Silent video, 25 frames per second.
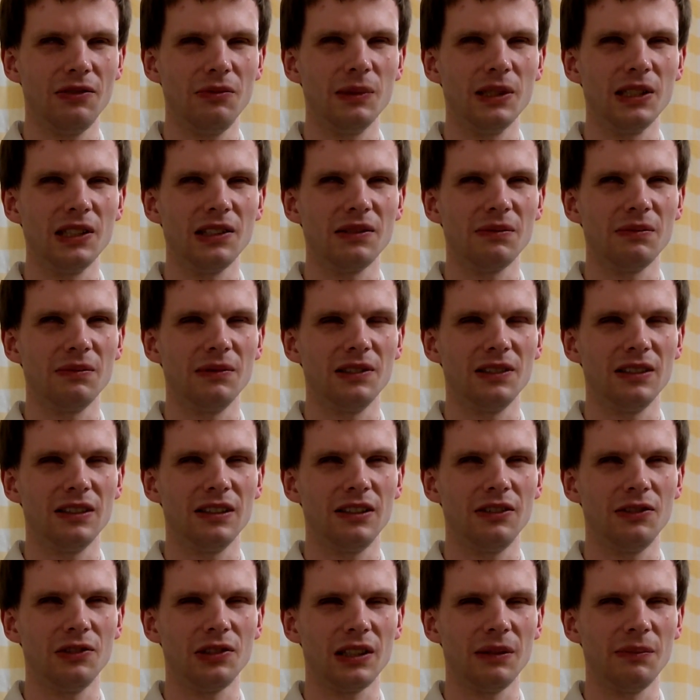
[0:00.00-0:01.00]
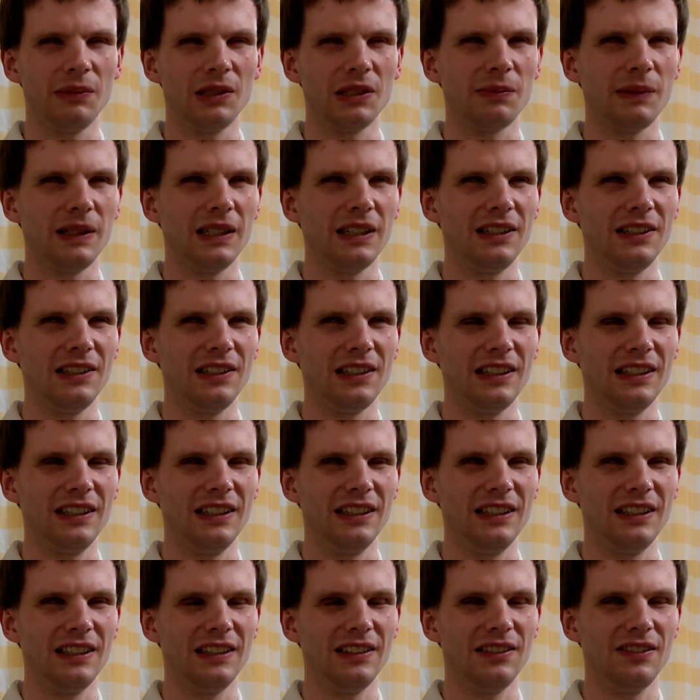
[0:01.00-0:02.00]
It's also must be
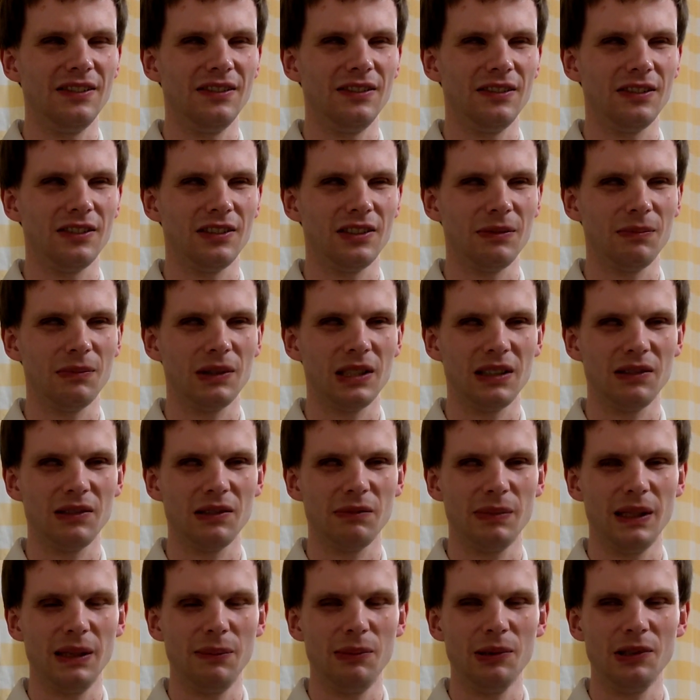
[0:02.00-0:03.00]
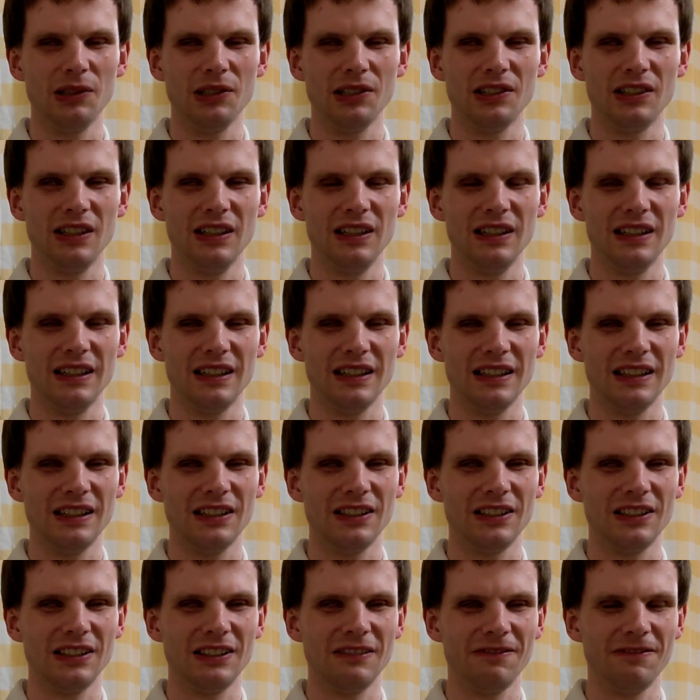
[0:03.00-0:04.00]
noted that sometimes people just don't
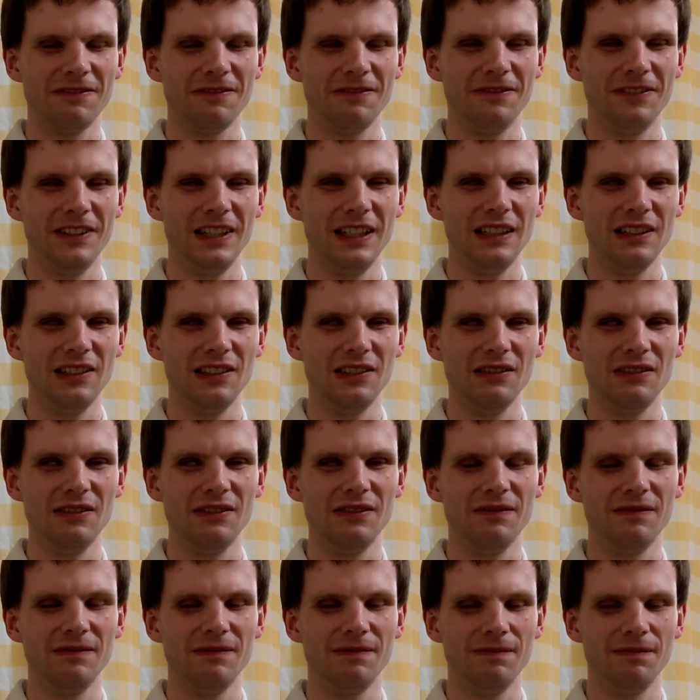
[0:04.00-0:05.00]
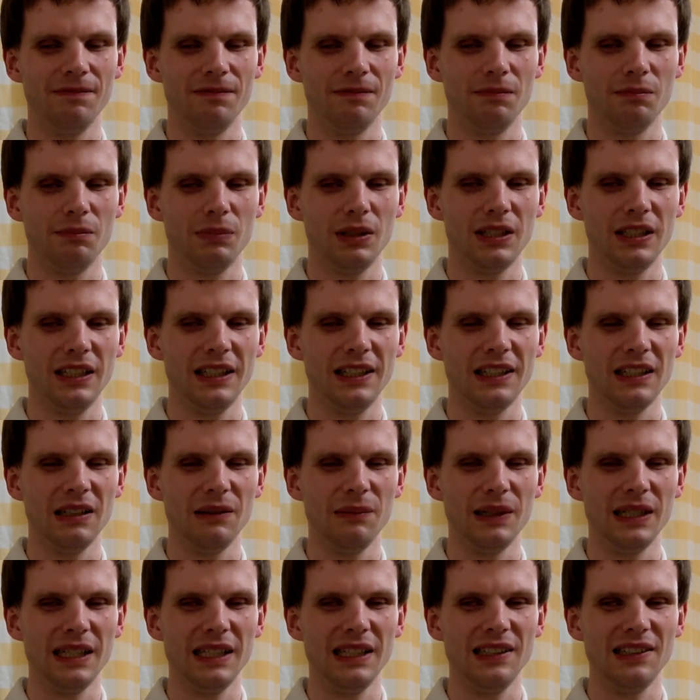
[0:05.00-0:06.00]
like the certain feel of
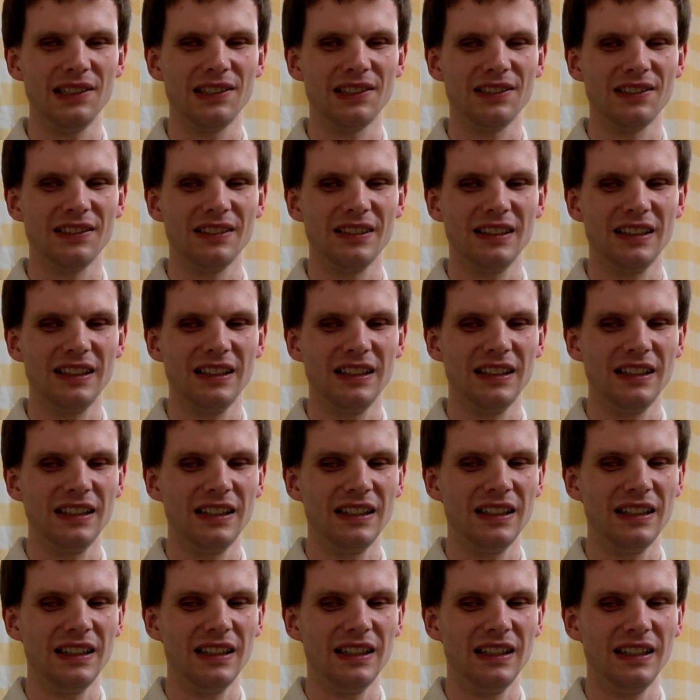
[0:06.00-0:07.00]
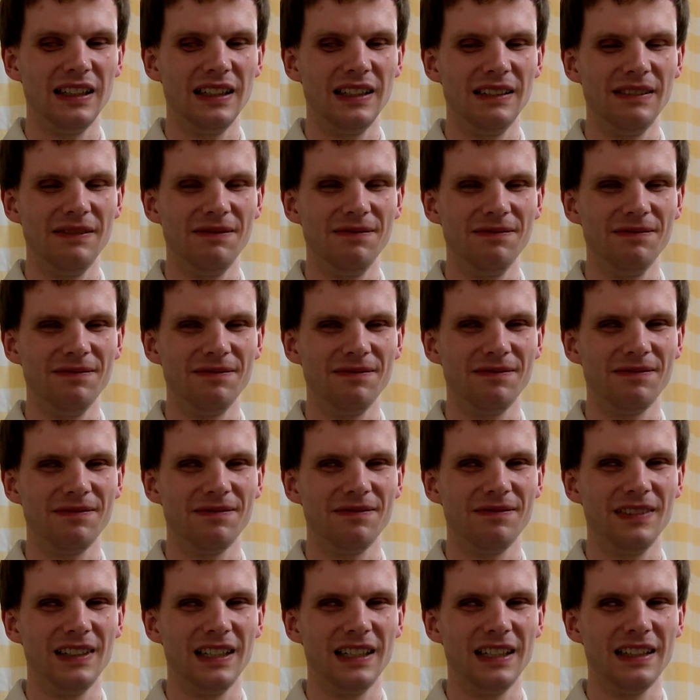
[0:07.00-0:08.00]
particular makes,
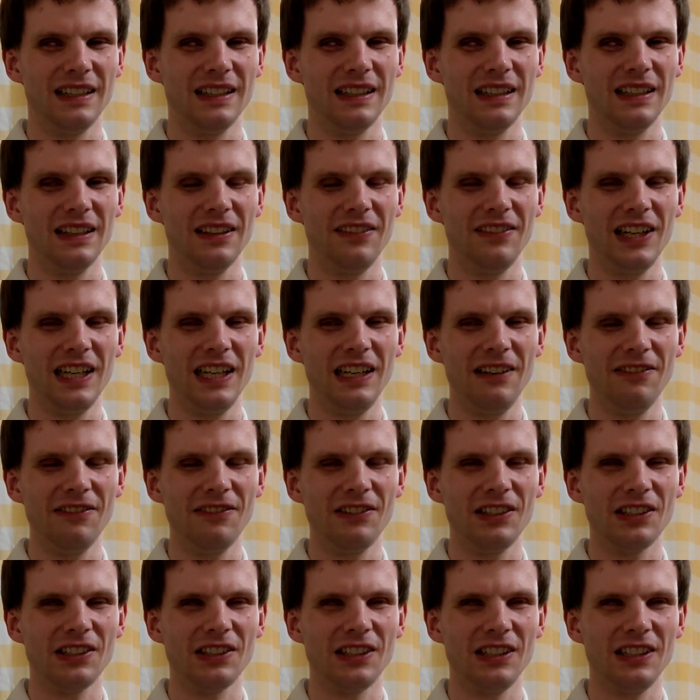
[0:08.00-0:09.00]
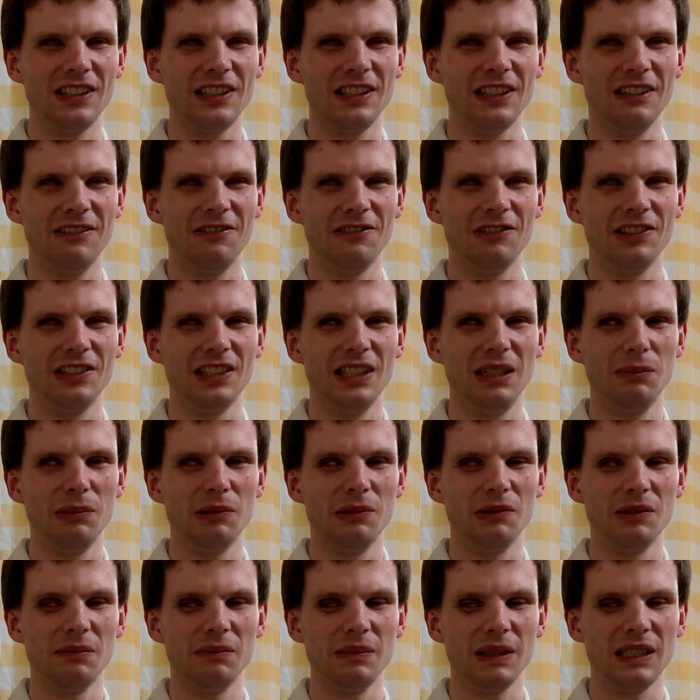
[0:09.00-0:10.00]
and they may even decide to go for a
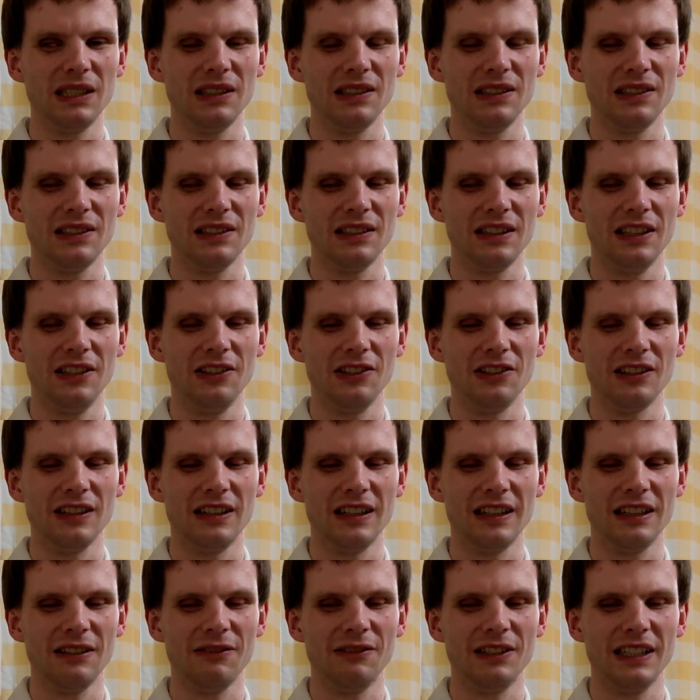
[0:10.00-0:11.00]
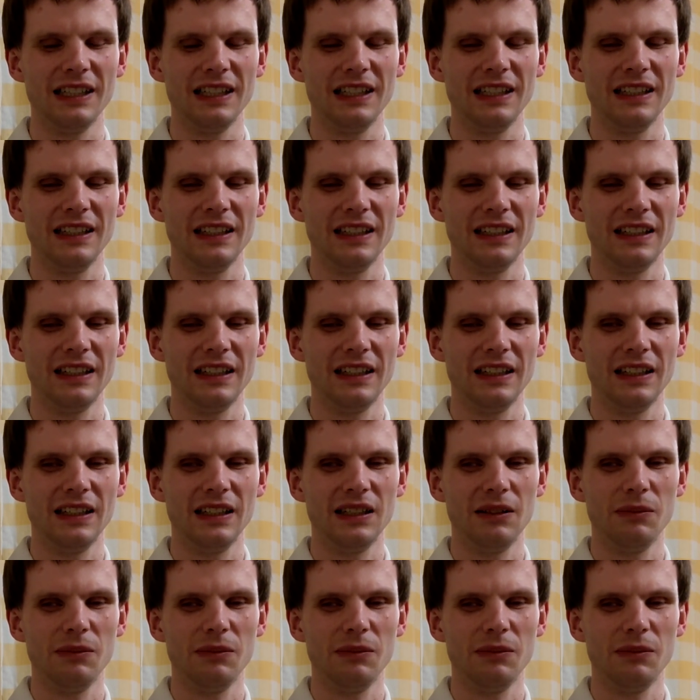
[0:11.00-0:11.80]
cheaper one because they just like the way